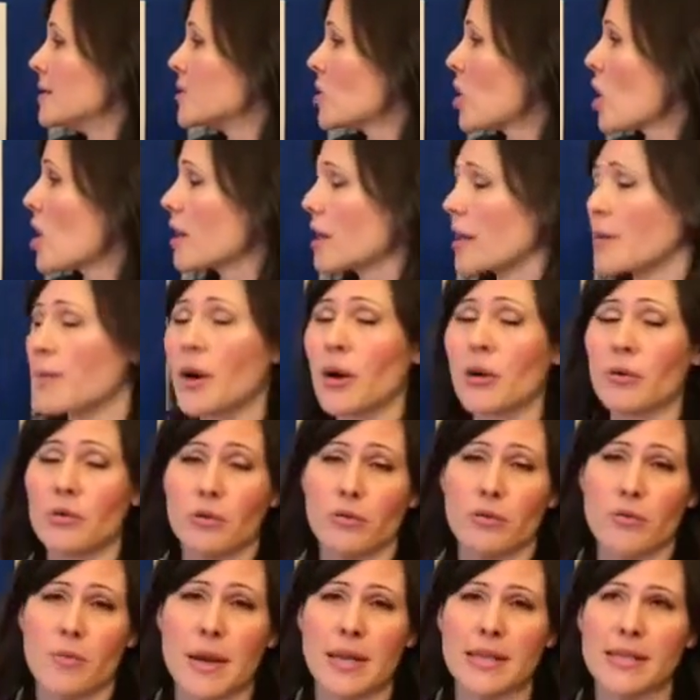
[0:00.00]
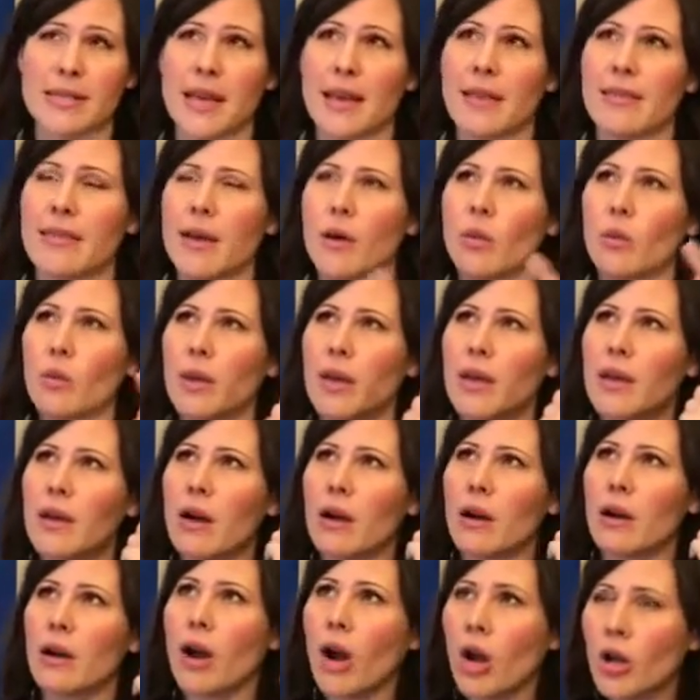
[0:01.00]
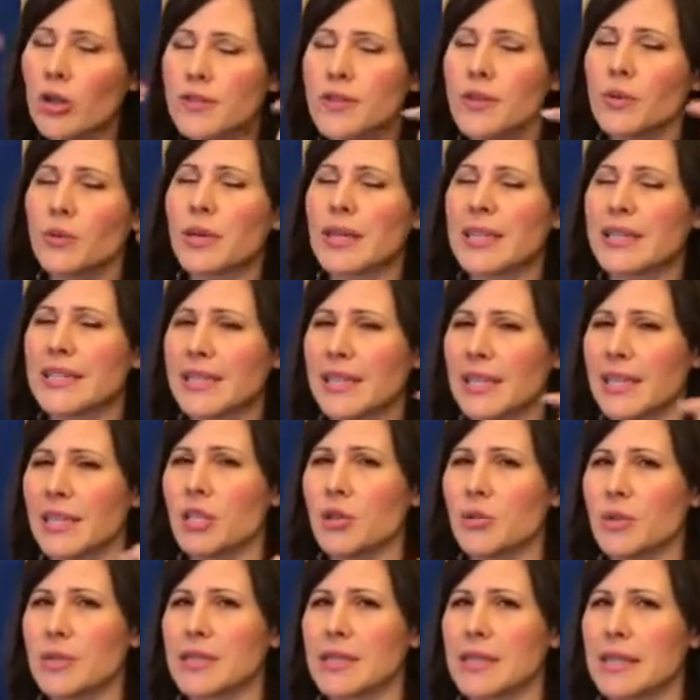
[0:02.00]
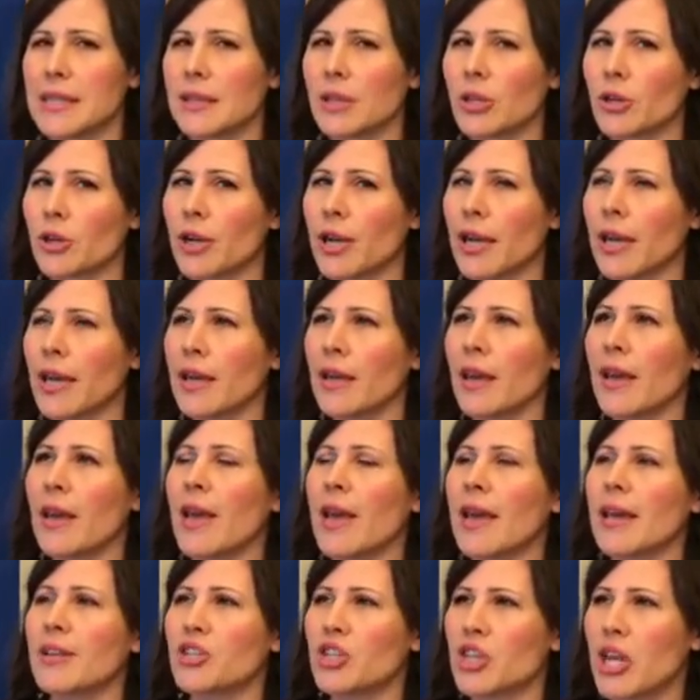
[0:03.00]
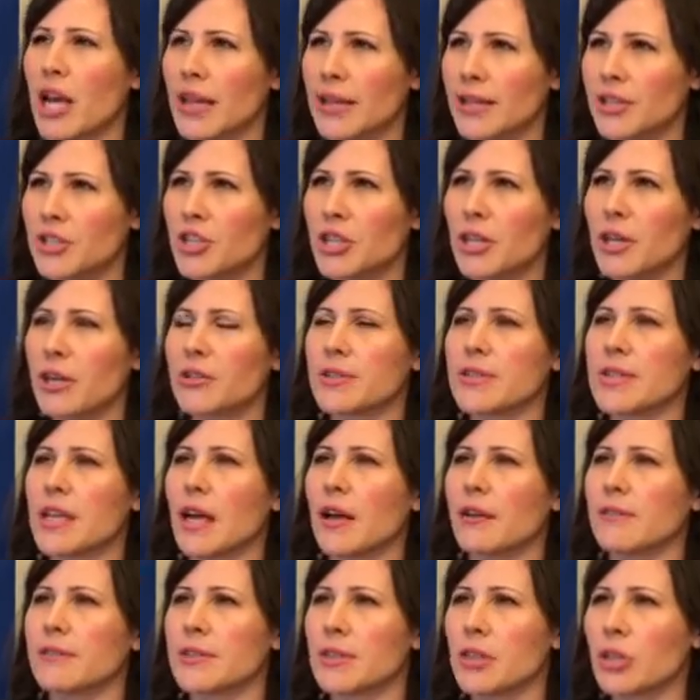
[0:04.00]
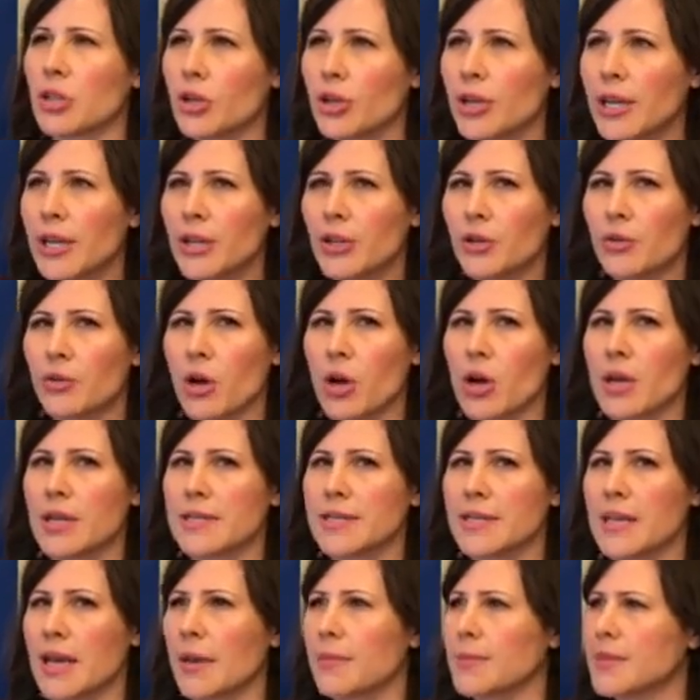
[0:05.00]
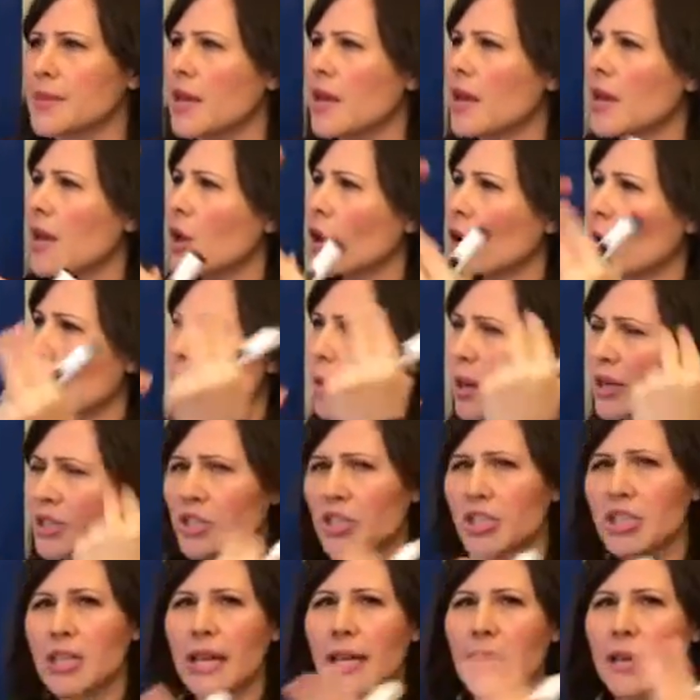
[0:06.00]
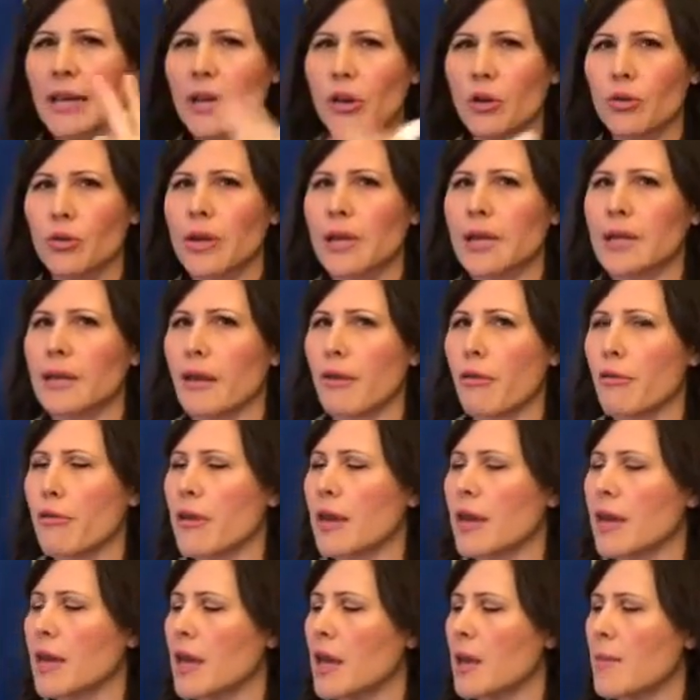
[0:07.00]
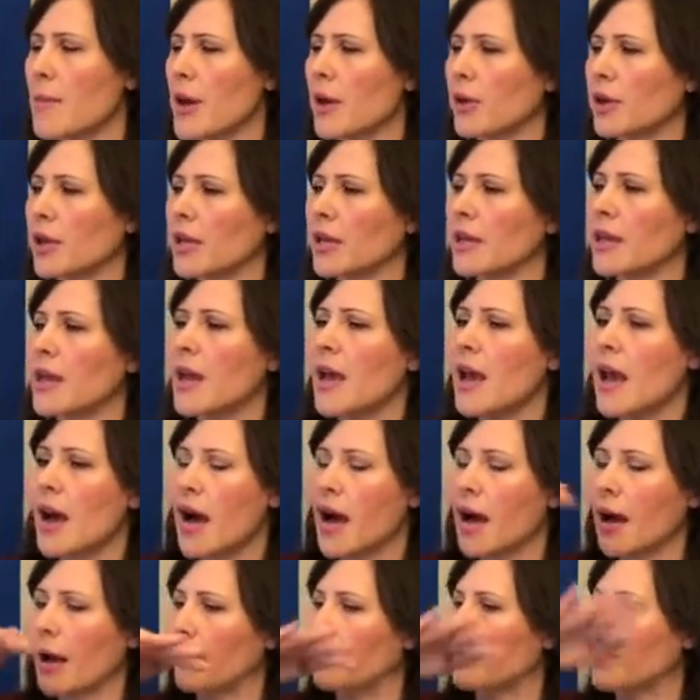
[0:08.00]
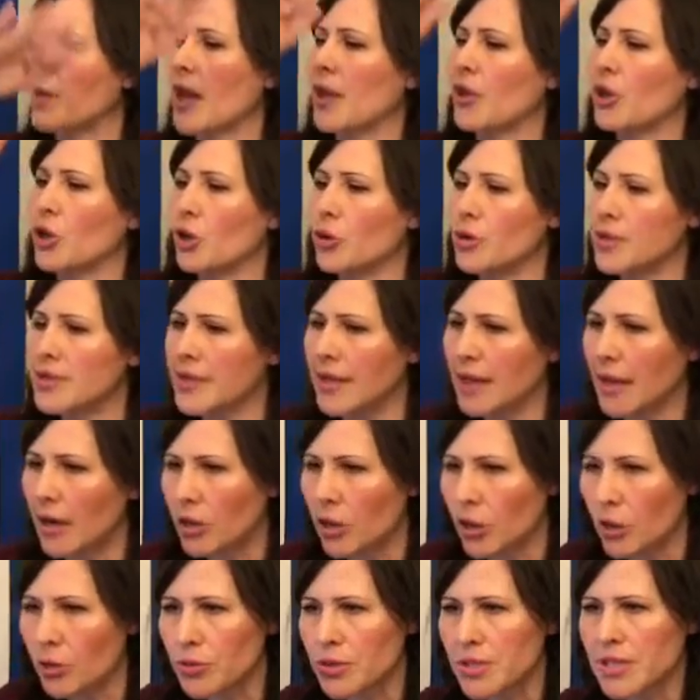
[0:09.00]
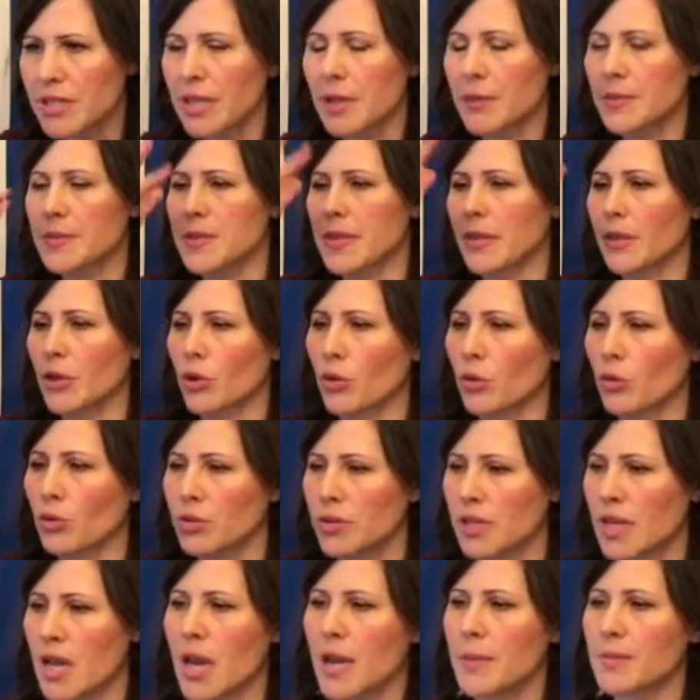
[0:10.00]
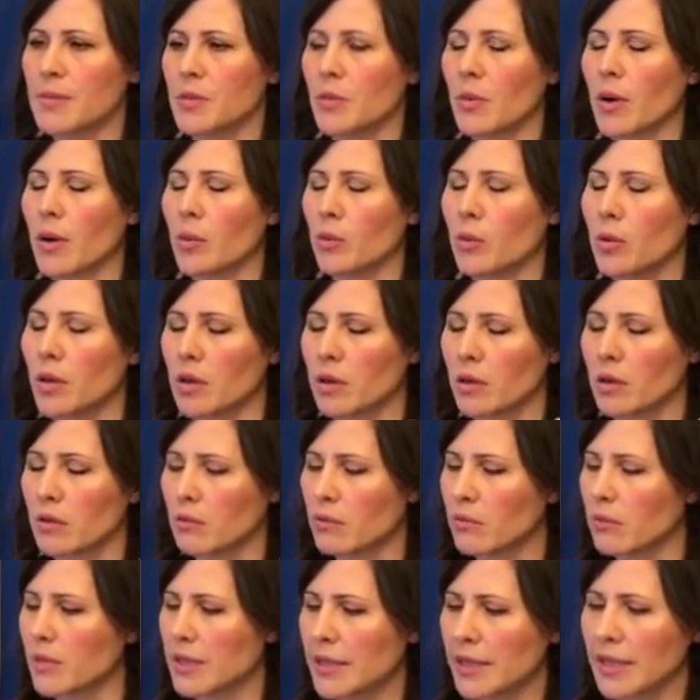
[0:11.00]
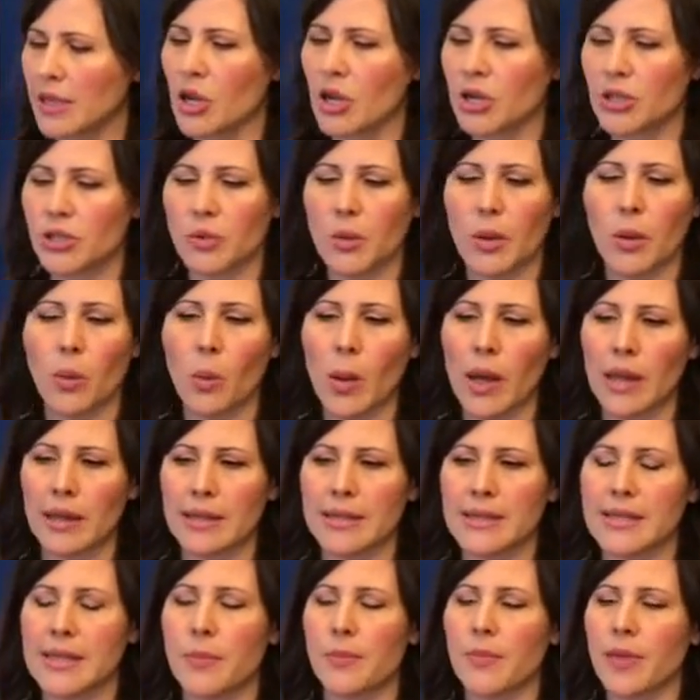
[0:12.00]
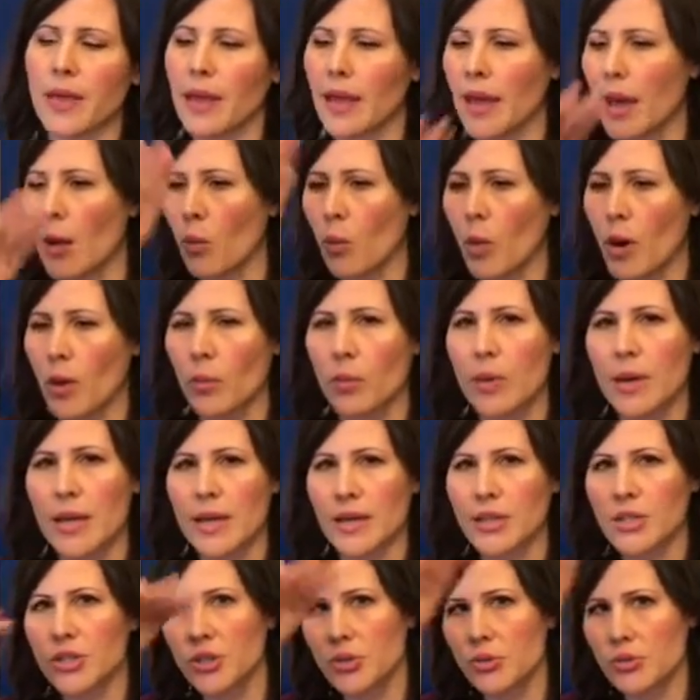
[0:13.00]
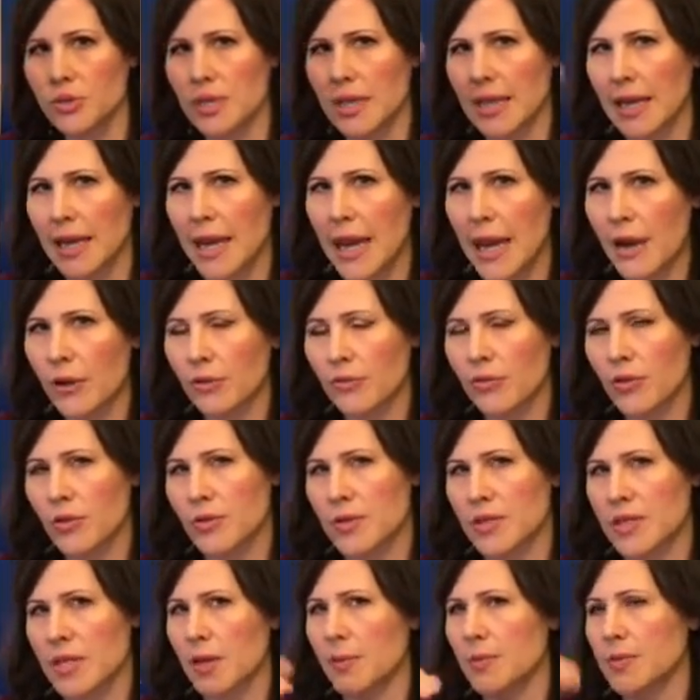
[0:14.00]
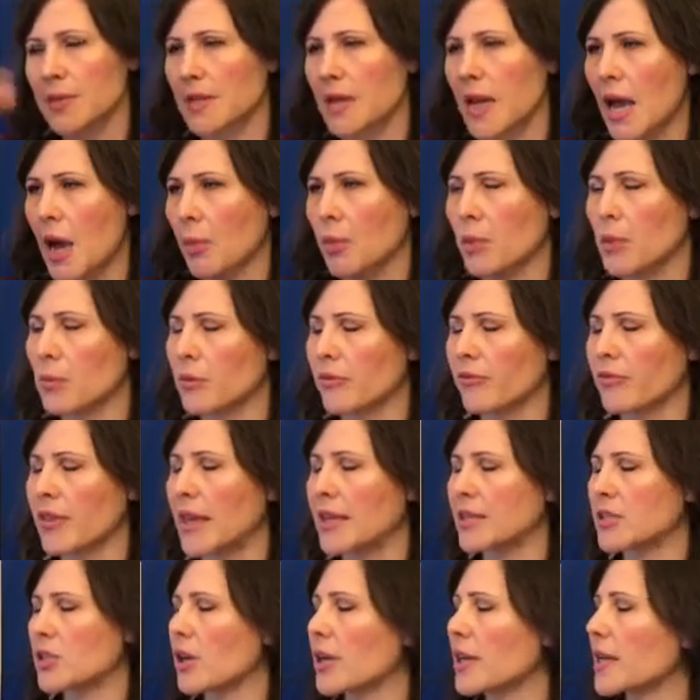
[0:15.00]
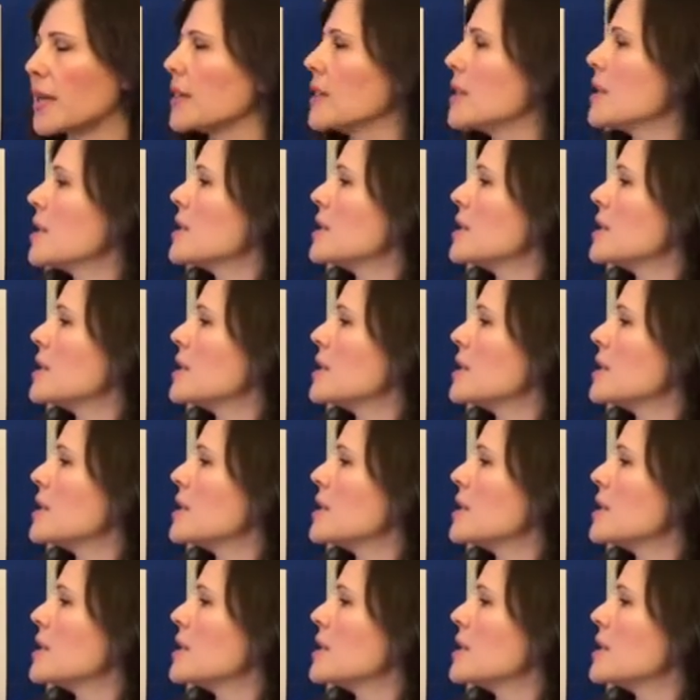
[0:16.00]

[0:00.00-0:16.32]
talk about growth mindset that we are also continuously learning, challenging ourselves, learning new concepts, questioning and critically thinking about it, um, and noticing our own dips and our own times where we're really not doing well at something and what we do to get out of those dips and how we reflect on it.